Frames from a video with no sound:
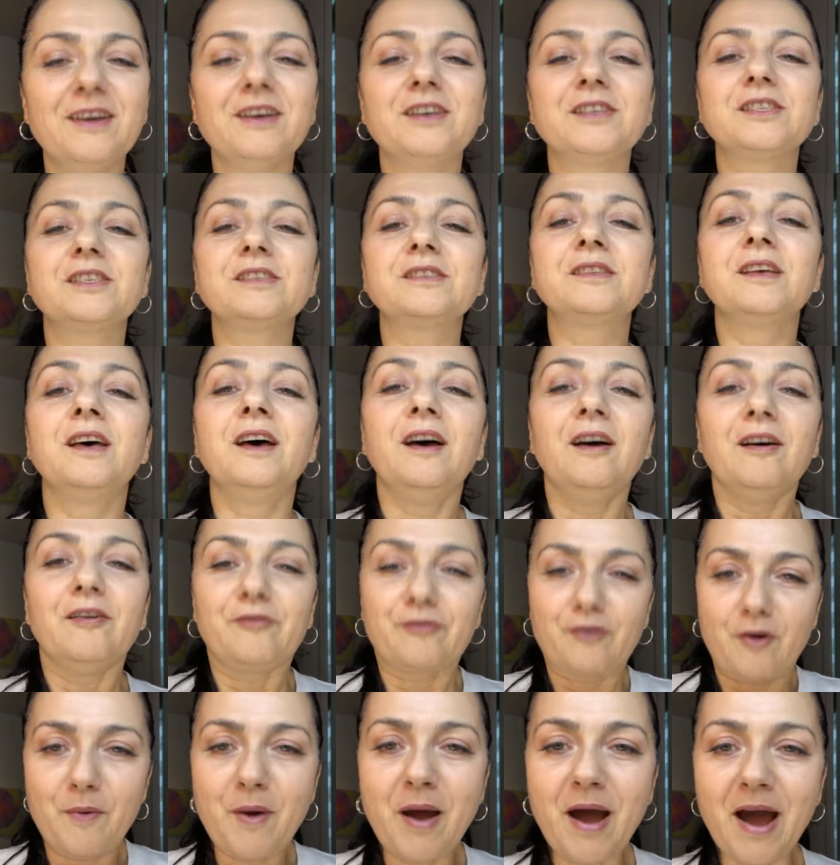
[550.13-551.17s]
So, but if
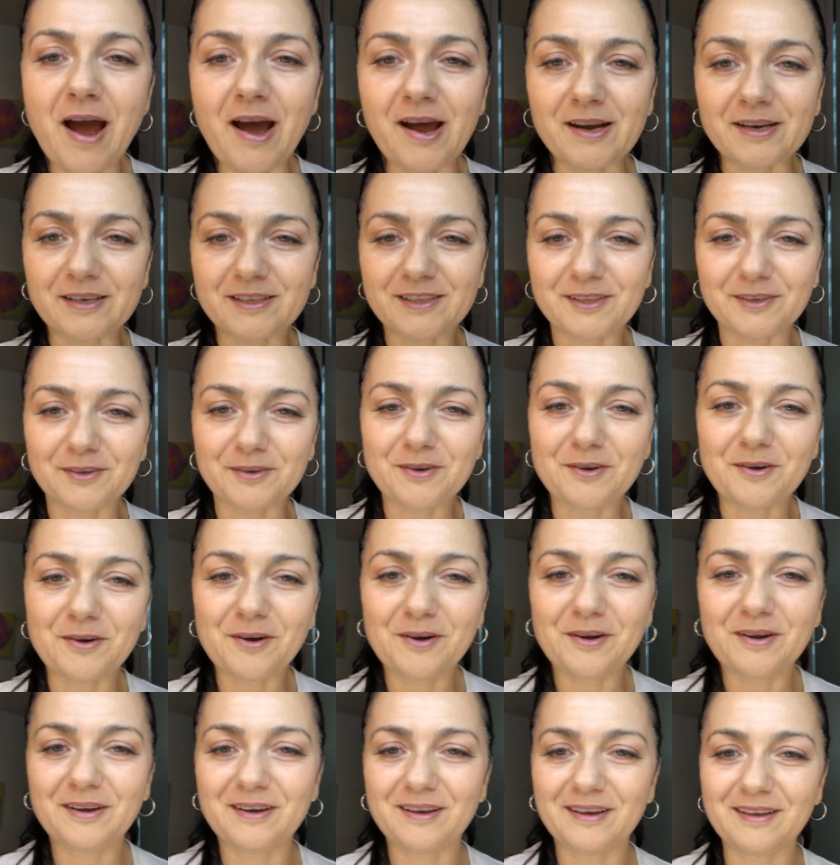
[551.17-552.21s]
you laugh honestly, you
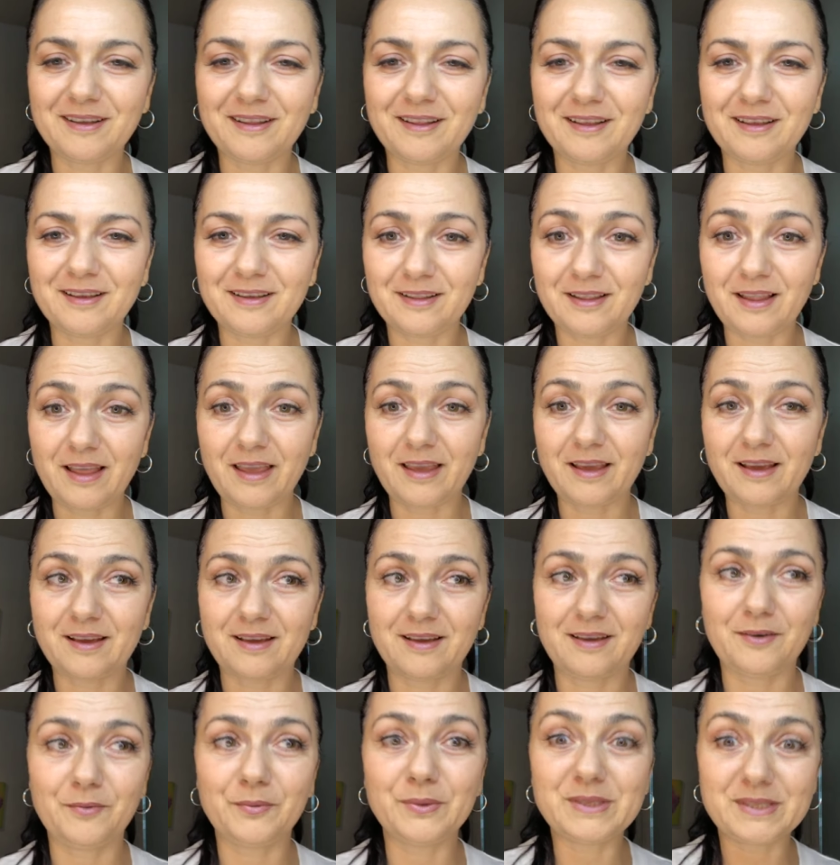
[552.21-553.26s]
know, just
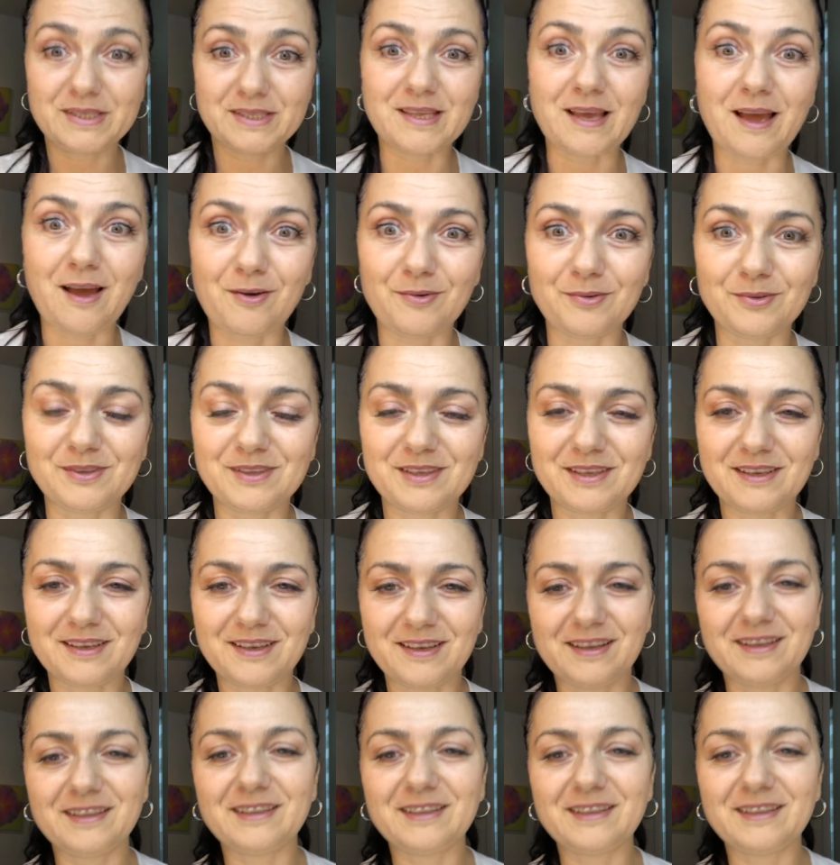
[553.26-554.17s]
from heart, you know,